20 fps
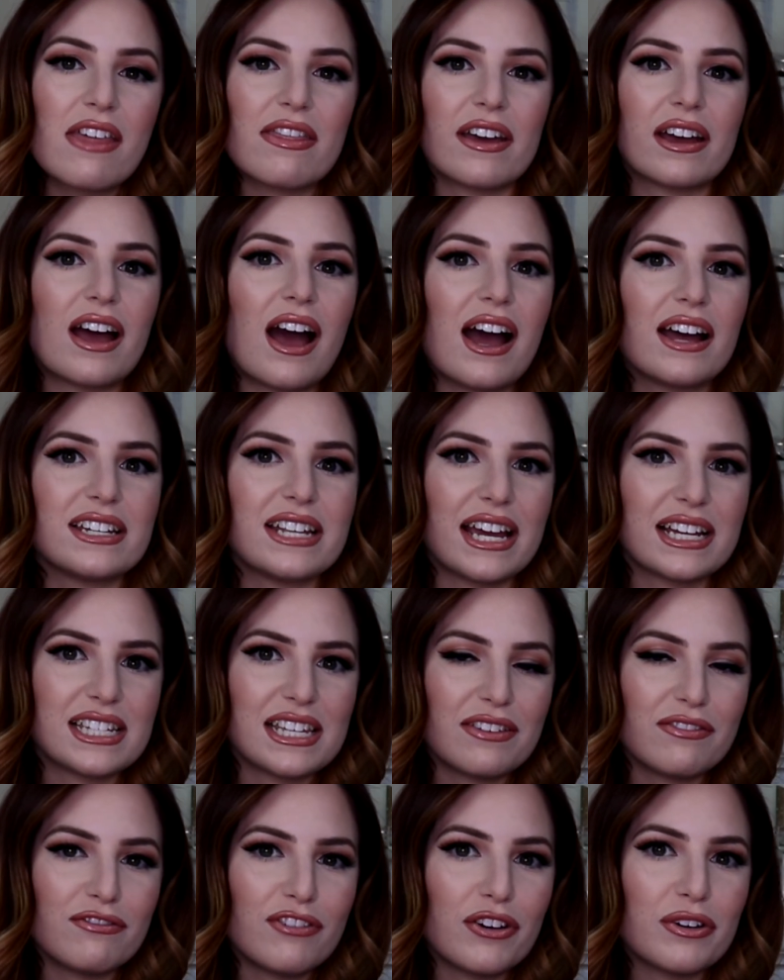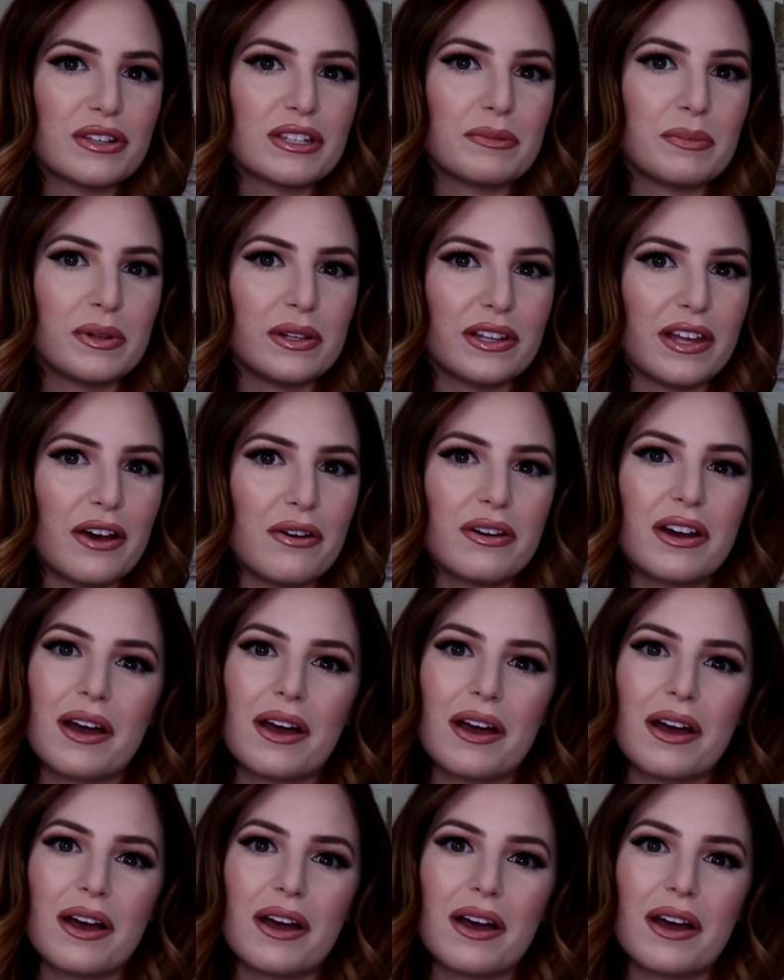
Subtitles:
the contact info is below.